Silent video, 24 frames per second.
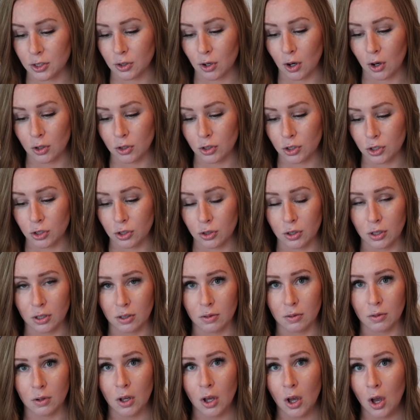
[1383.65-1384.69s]
throat. You
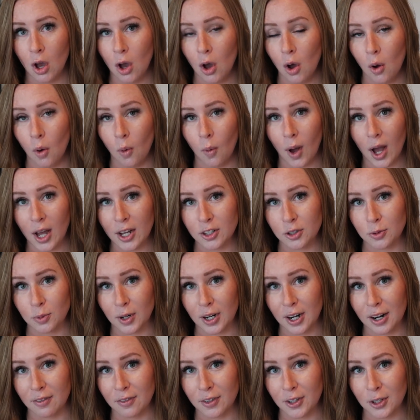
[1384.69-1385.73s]
can watch
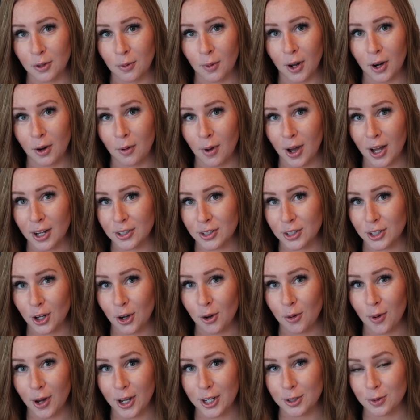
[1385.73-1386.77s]
whatever you want to watch,
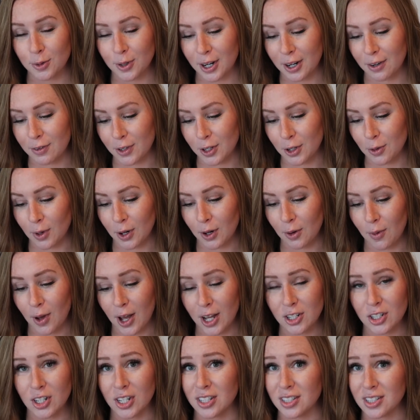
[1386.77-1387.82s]
don't watch whatever you want to
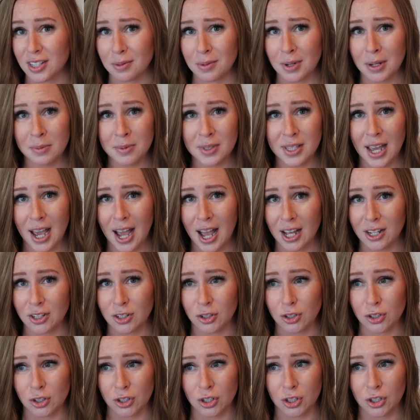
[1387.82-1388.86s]
watch. And sometimes the ads
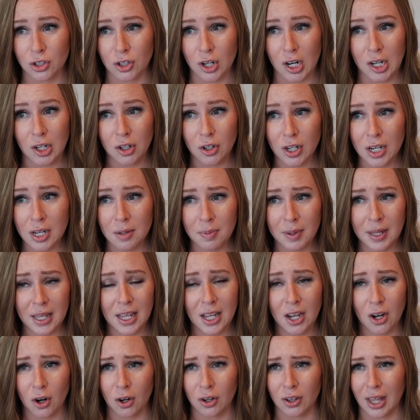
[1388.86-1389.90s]
are just straight
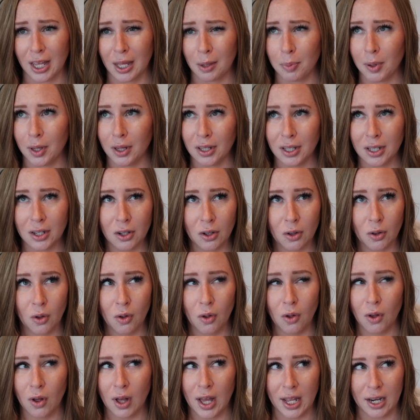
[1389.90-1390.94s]
creepy or like
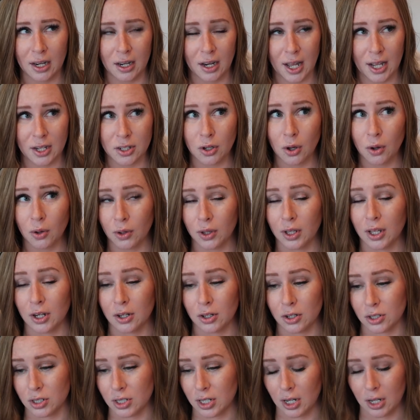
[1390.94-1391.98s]
political, and I totally
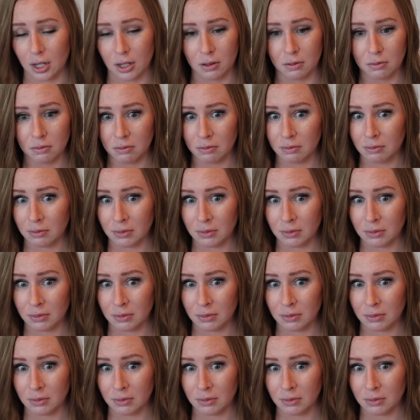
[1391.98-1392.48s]
understand